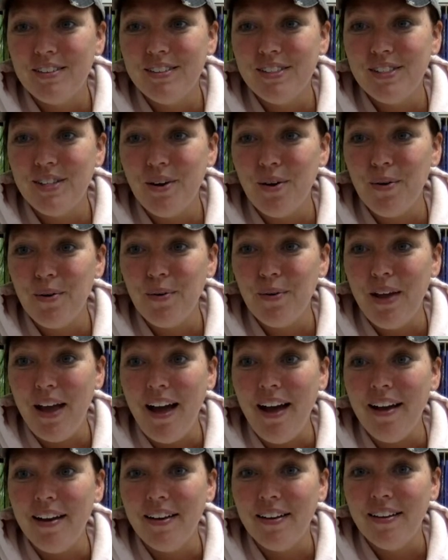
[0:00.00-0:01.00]
so
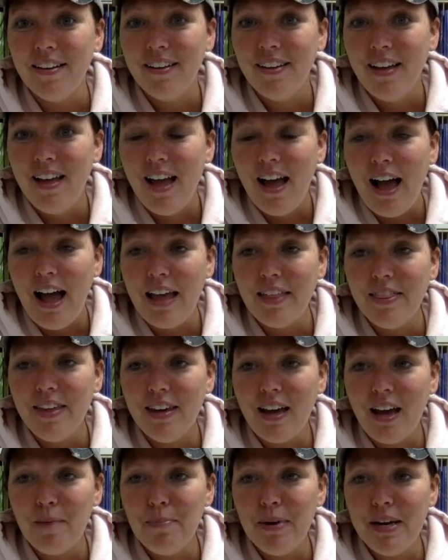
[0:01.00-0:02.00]
yeah, I
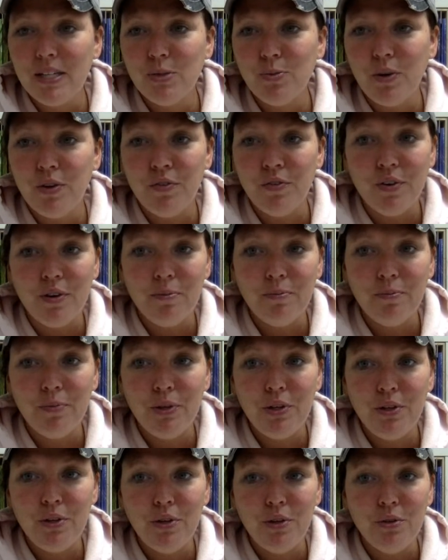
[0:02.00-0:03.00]
think I picked one
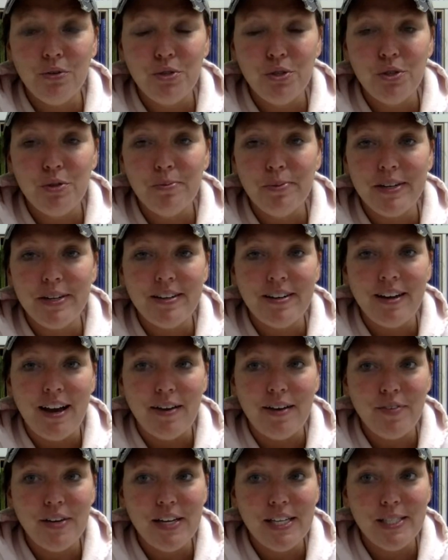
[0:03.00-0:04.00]
from YouTube, but
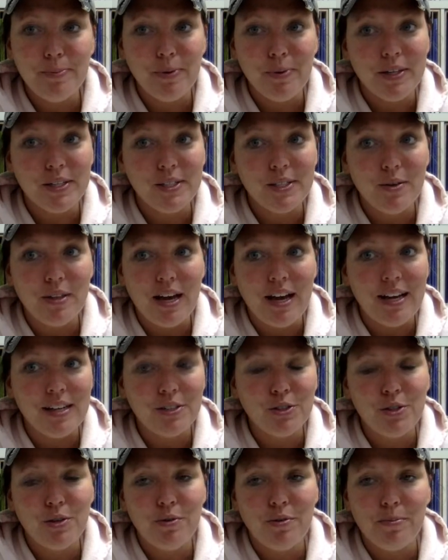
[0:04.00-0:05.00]
not Facebook. So that
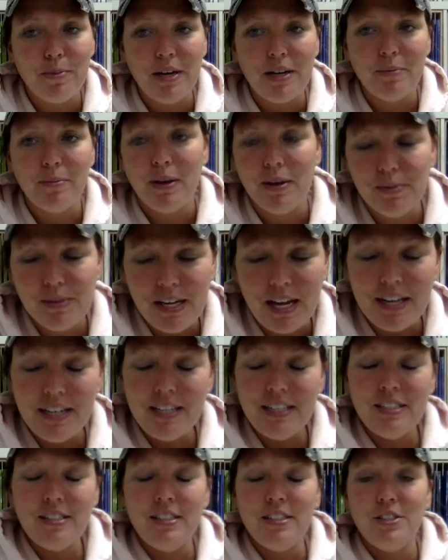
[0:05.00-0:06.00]
actually reminded me, I, I
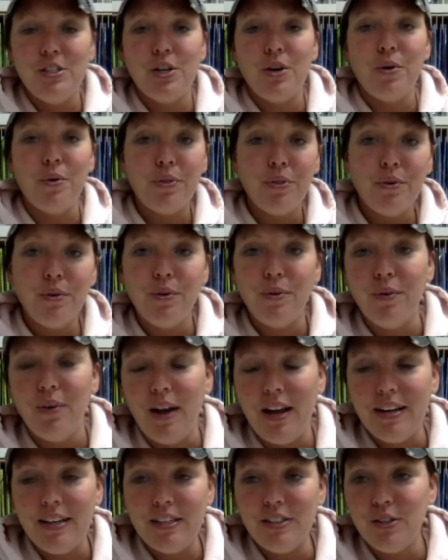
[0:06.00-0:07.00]
needed to go through,
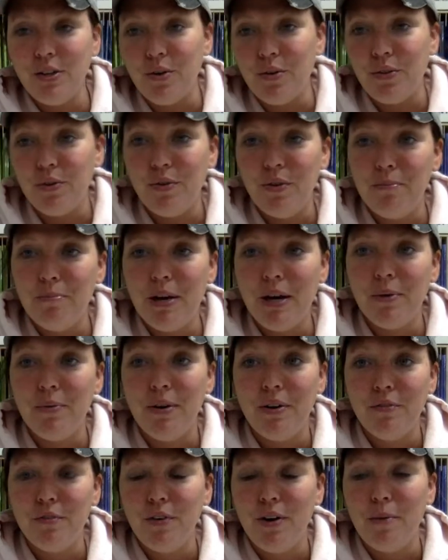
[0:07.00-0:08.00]
I need to go through and pick
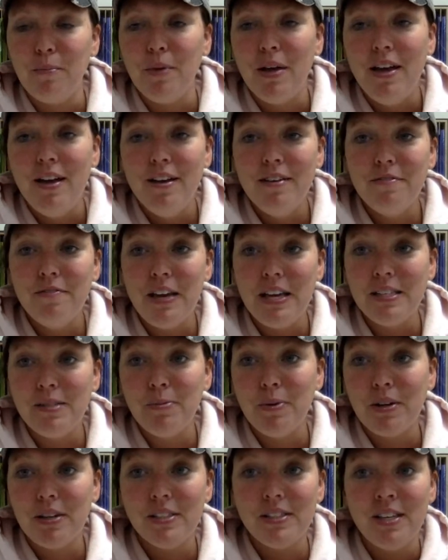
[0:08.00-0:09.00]
one from
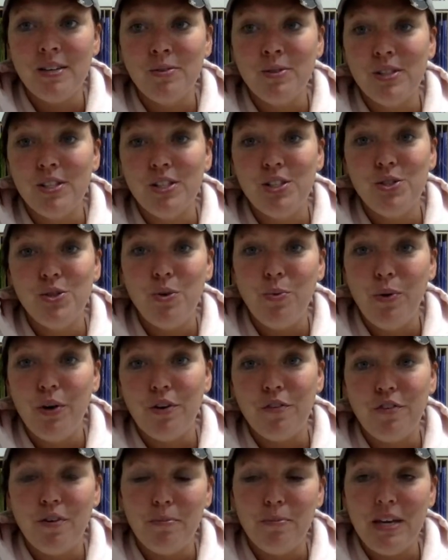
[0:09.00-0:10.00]
Facebook because I was going to do a
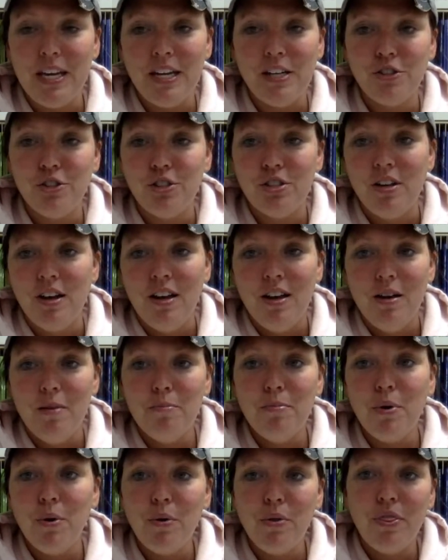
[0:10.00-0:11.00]
winner from each,
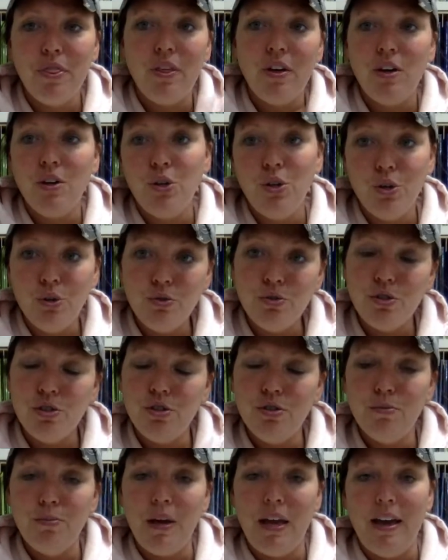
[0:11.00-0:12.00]
both
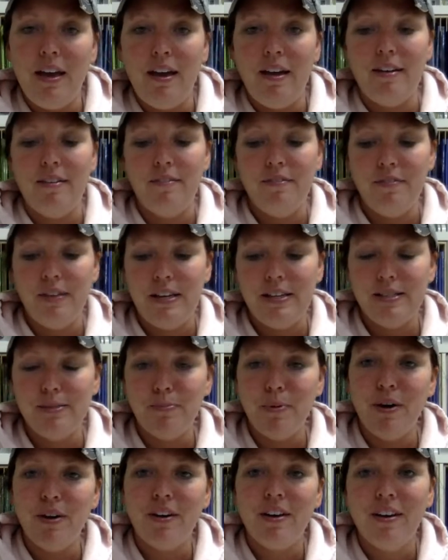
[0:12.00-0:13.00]
YouTube and
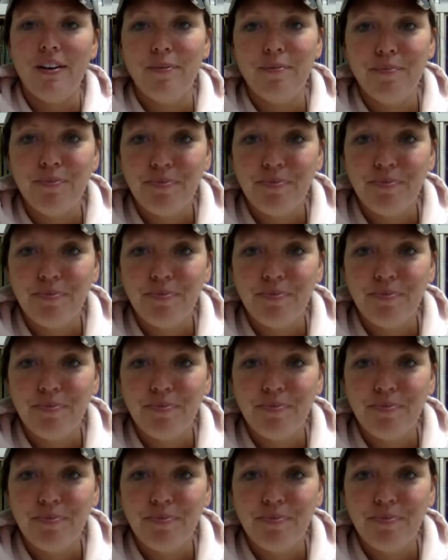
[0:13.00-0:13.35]
Facebook.